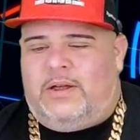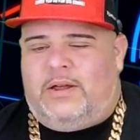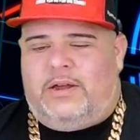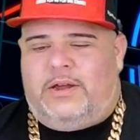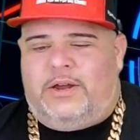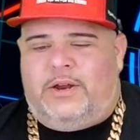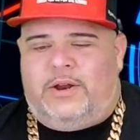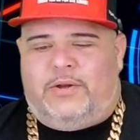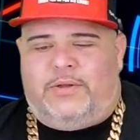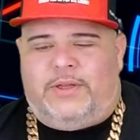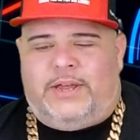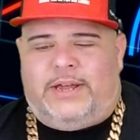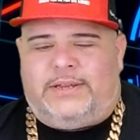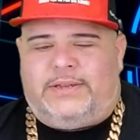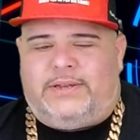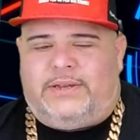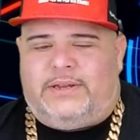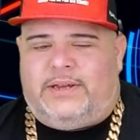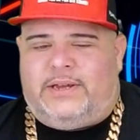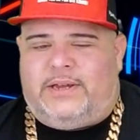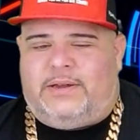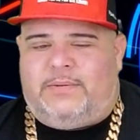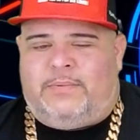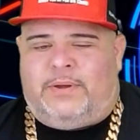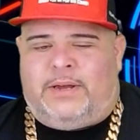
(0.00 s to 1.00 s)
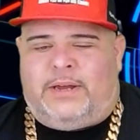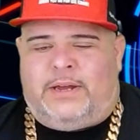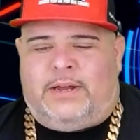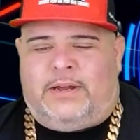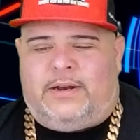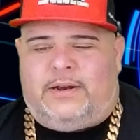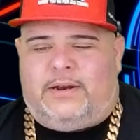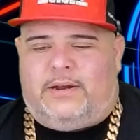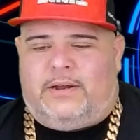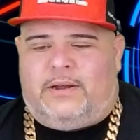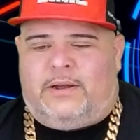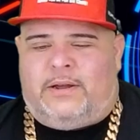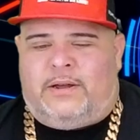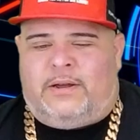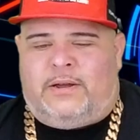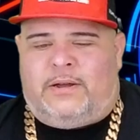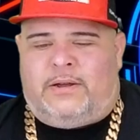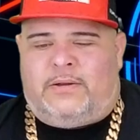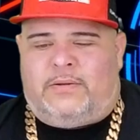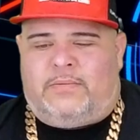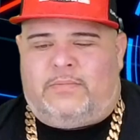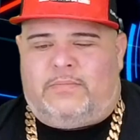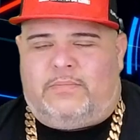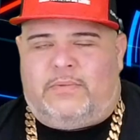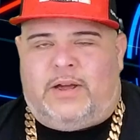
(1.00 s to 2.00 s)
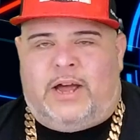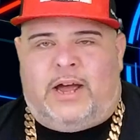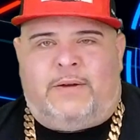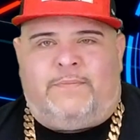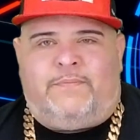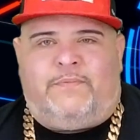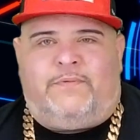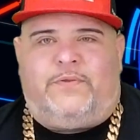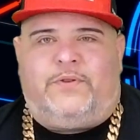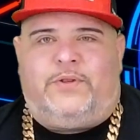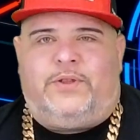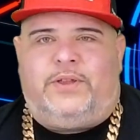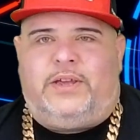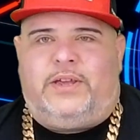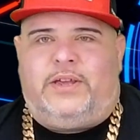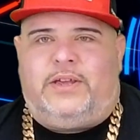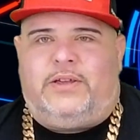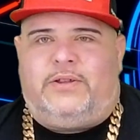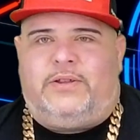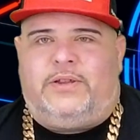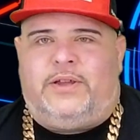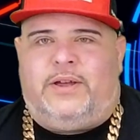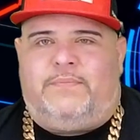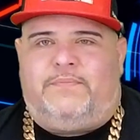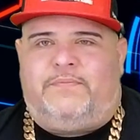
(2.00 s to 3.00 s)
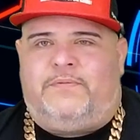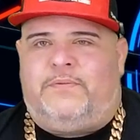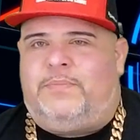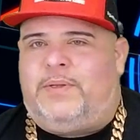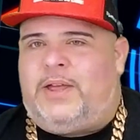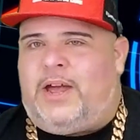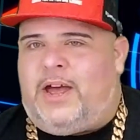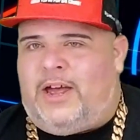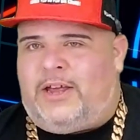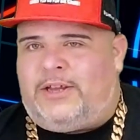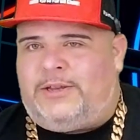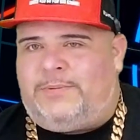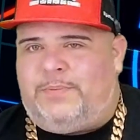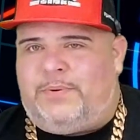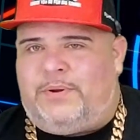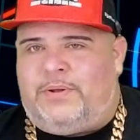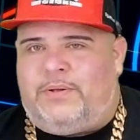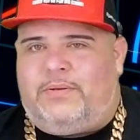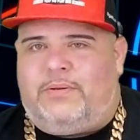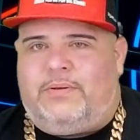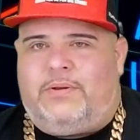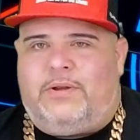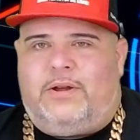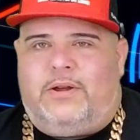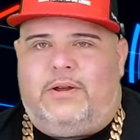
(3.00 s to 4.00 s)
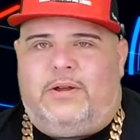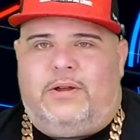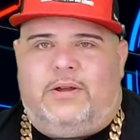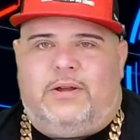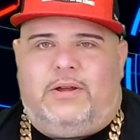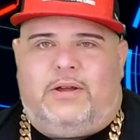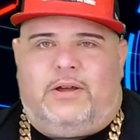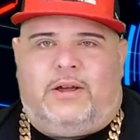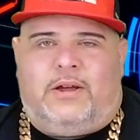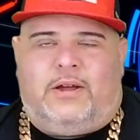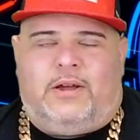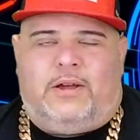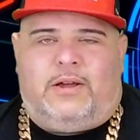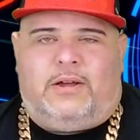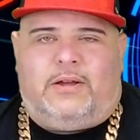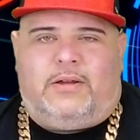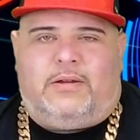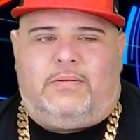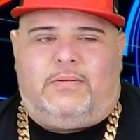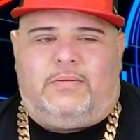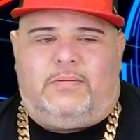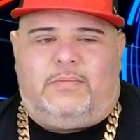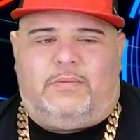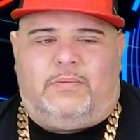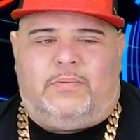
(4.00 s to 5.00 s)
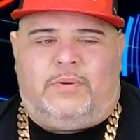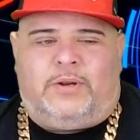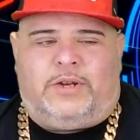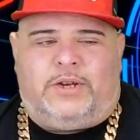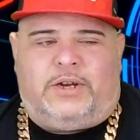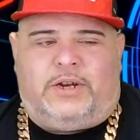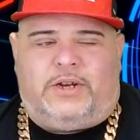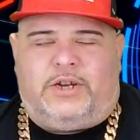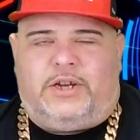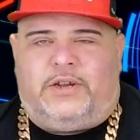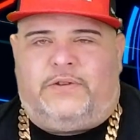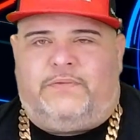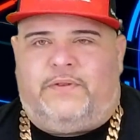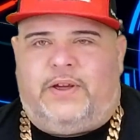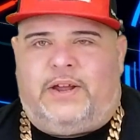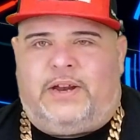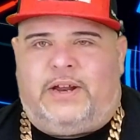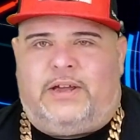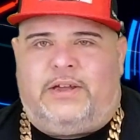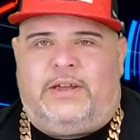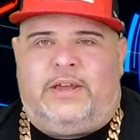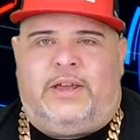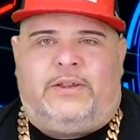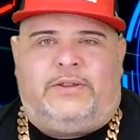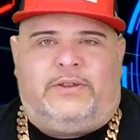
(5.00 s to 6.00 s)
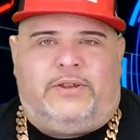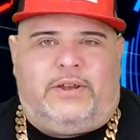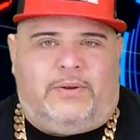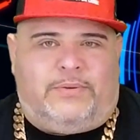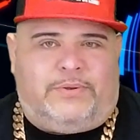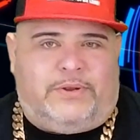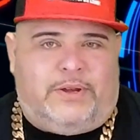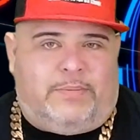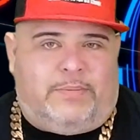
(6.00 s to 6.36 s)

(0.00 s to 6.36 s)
That's it, man. I'm fully healed up from the hospital, which I just found out yesterday. I was